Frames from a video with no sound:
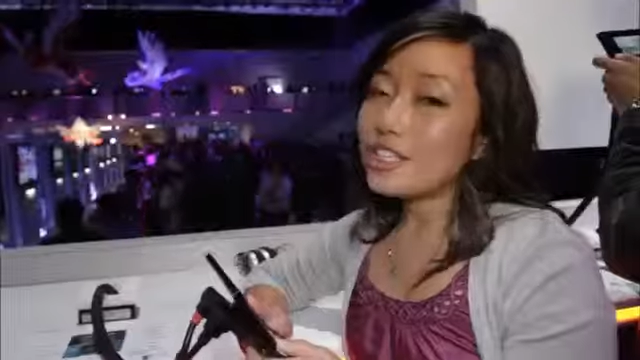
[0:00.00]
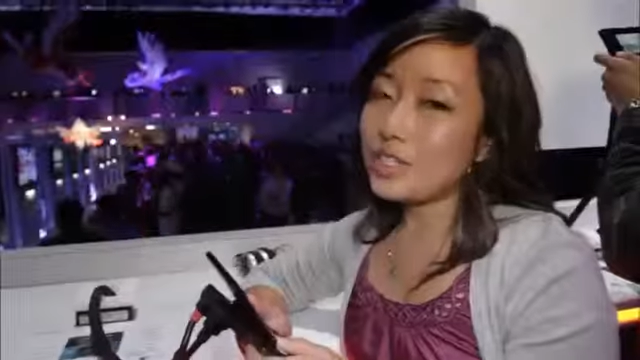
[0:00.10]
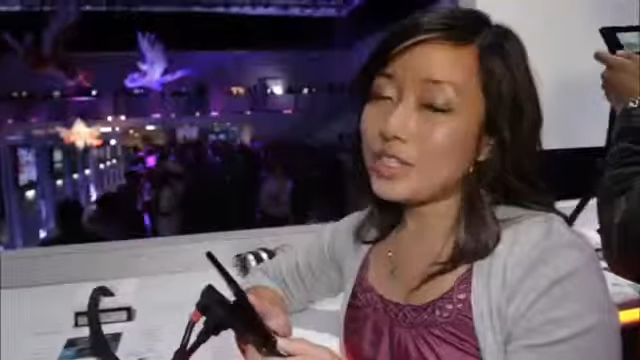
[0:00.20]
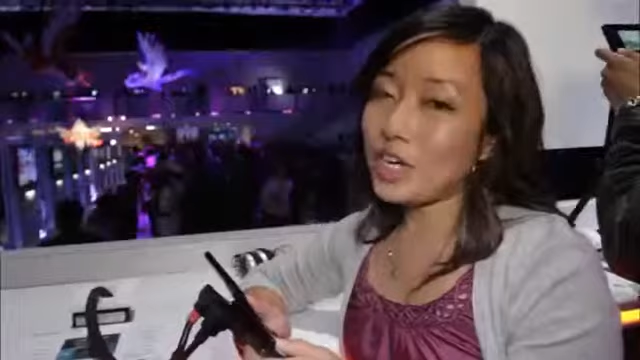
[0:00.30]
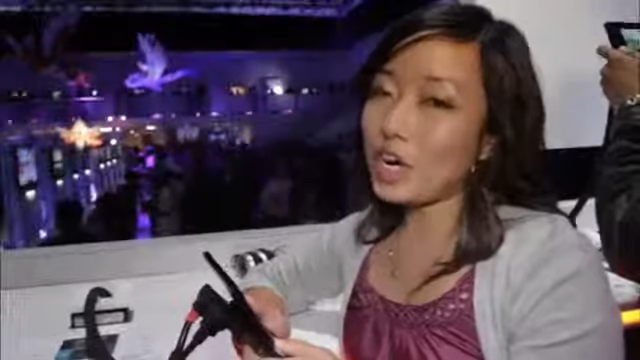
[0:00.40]

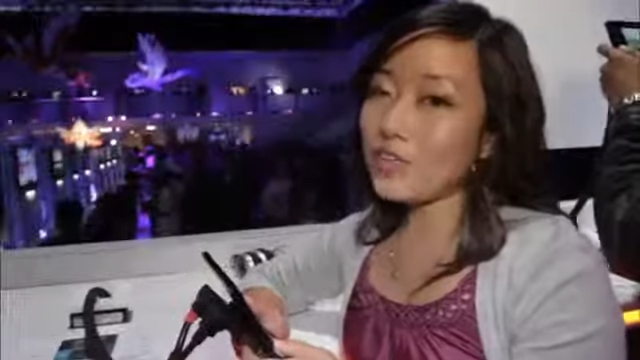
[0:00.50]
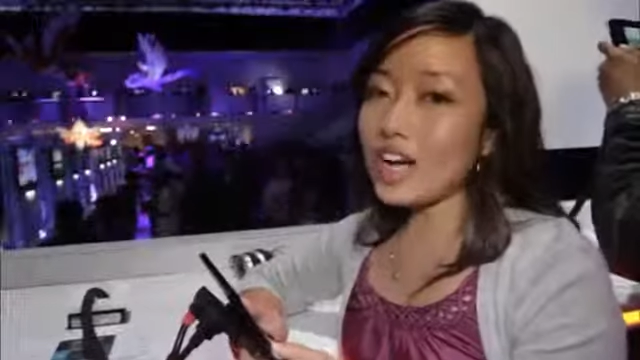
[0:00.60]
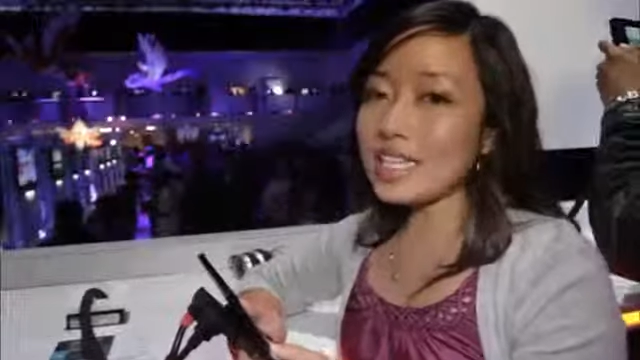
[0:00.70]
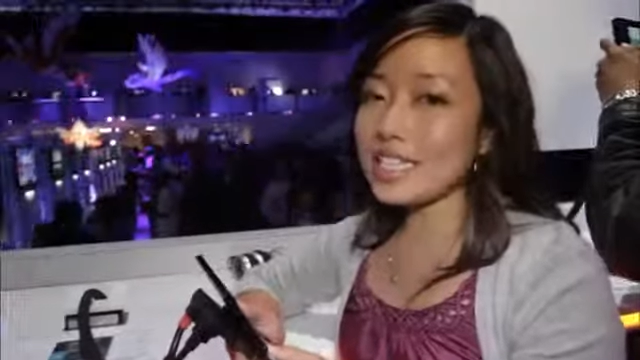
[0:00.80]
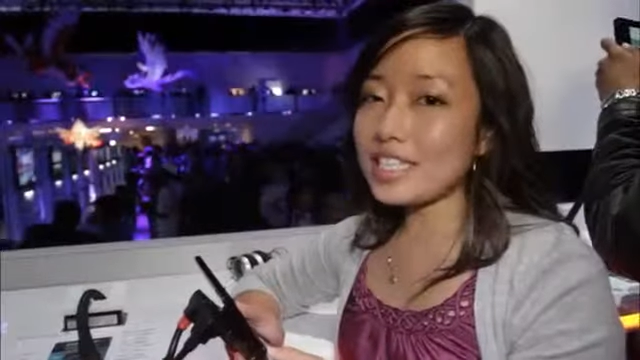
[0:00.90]
So Star
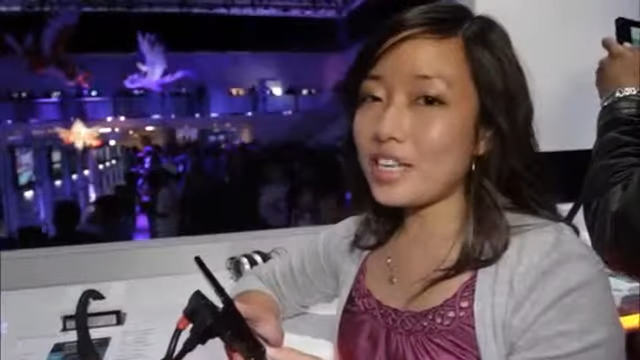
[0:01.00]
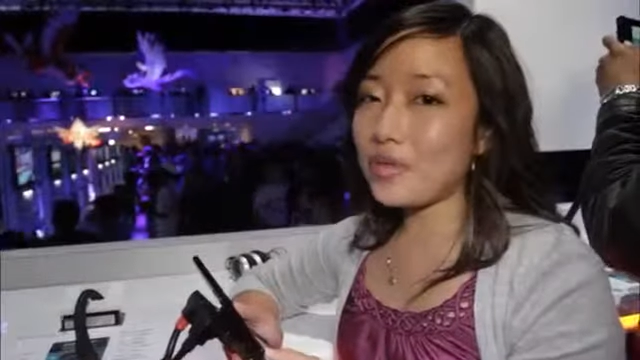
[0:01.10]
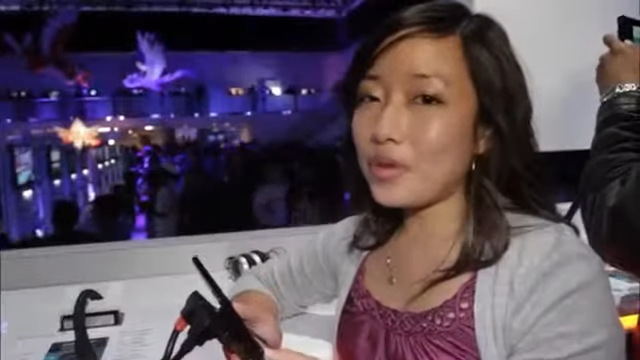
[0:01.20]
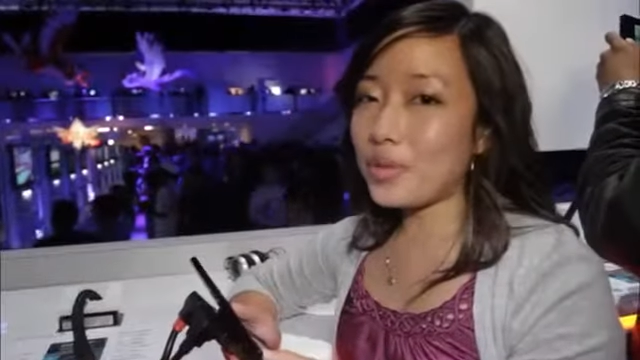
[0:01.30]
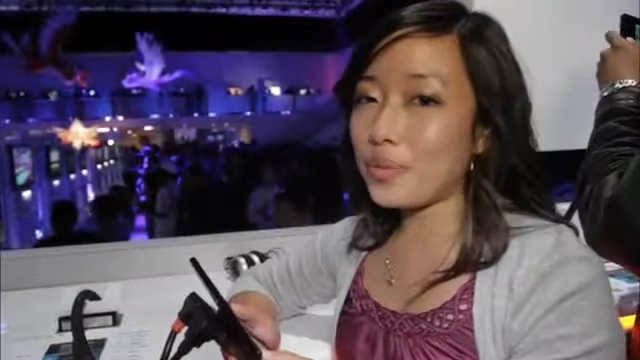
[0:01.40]
Fox
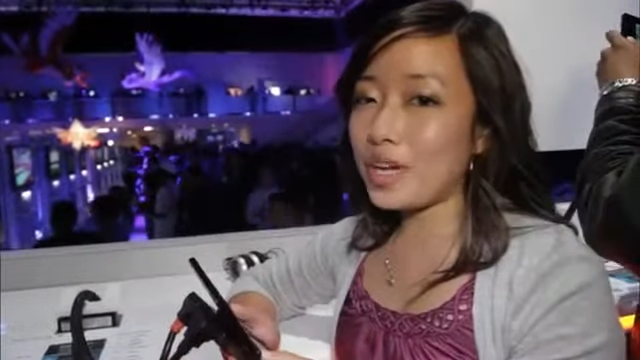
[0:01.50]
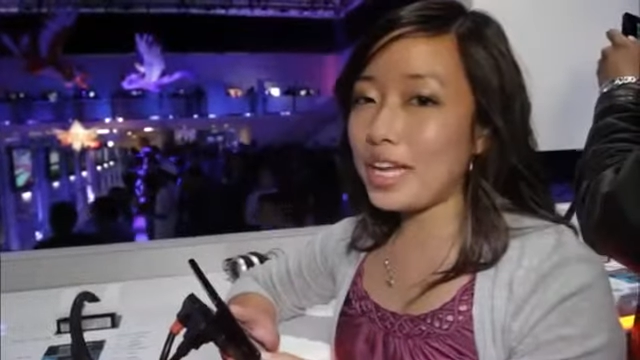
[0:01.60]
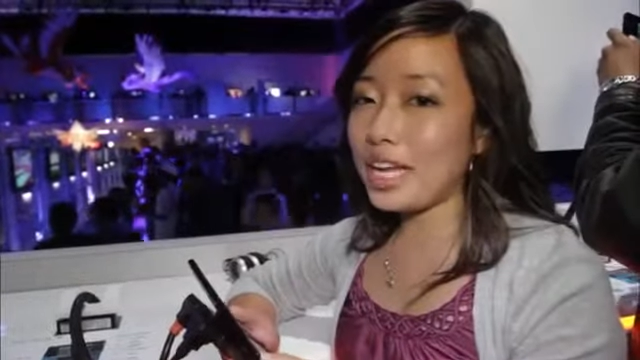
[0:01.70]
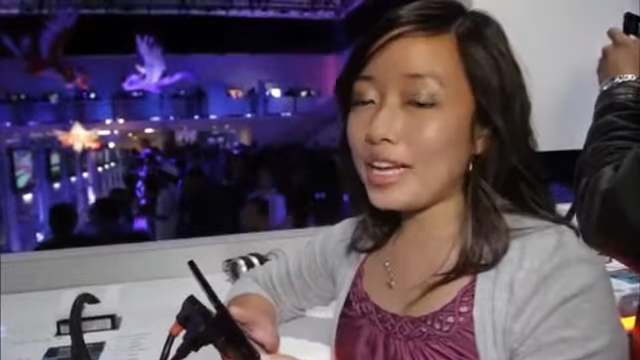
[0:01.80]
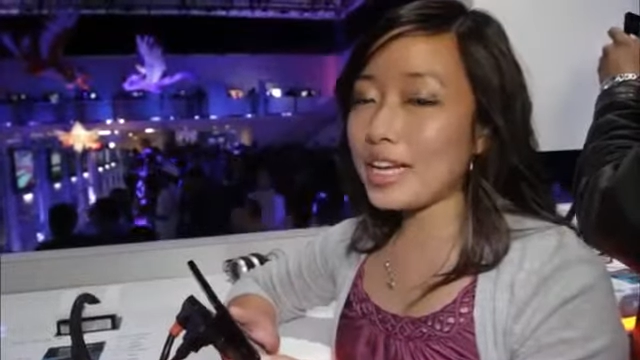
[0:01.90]
64
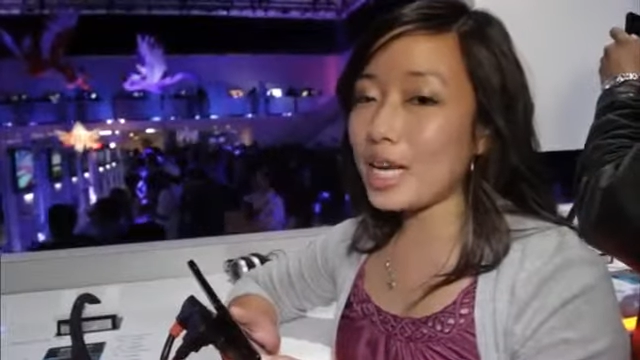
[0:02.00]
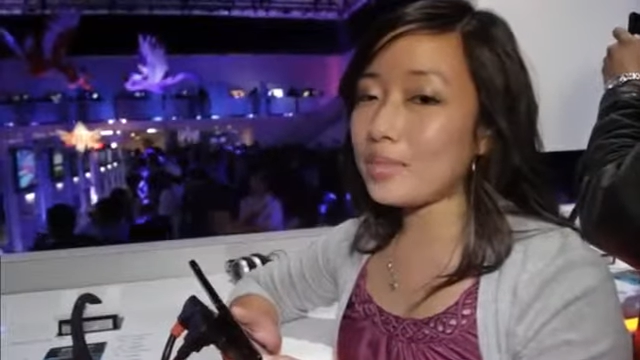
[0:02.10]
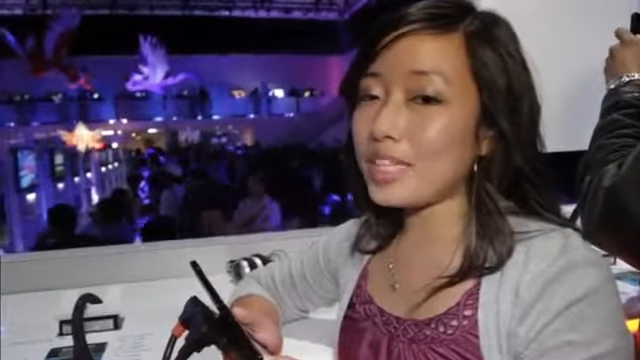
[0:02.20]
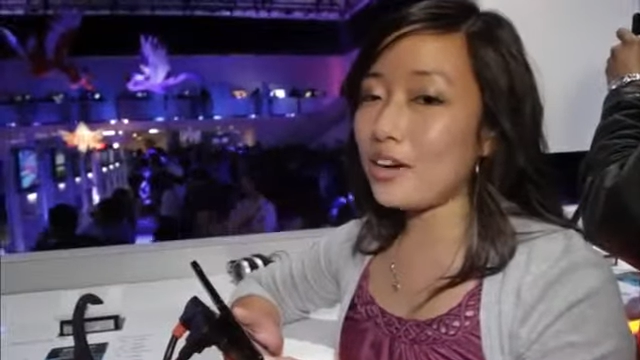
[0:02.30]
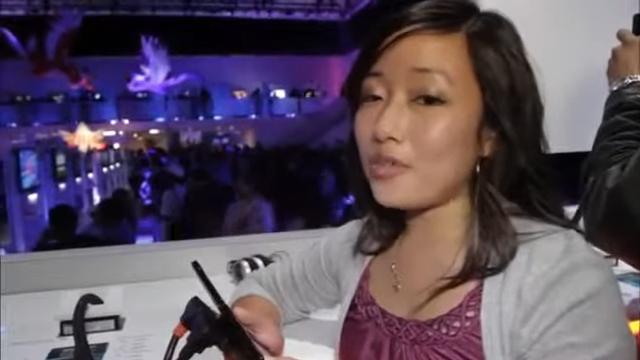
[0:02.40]
3D
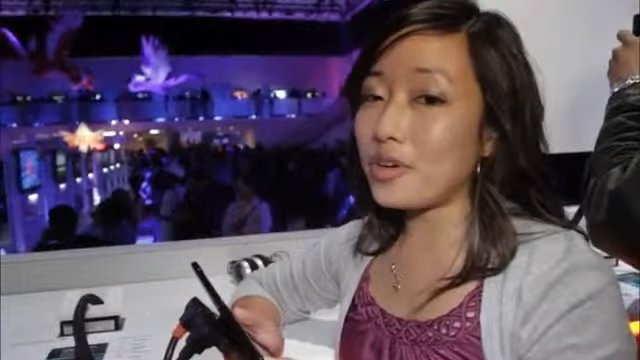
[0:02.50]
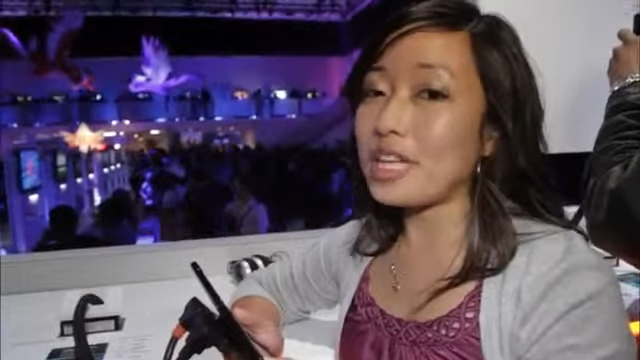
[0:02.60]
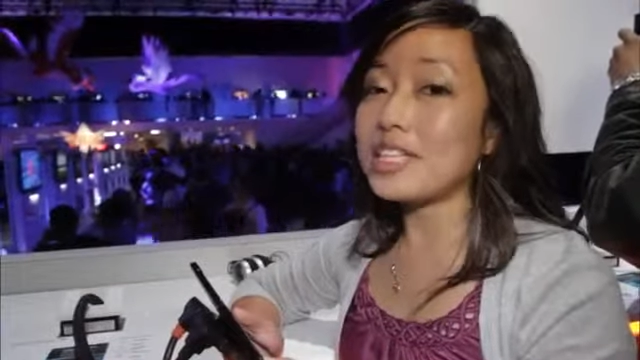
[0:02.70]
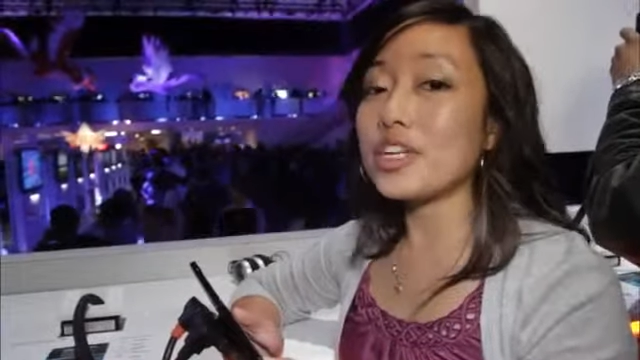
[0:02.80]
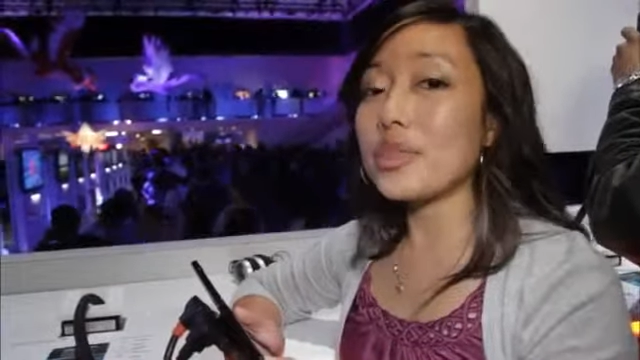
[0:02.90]
comes out for
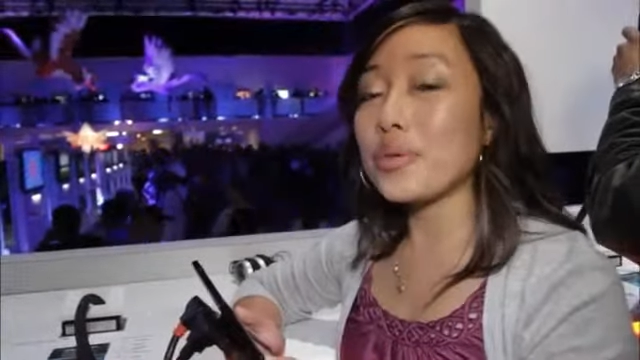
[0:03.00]
Nintendo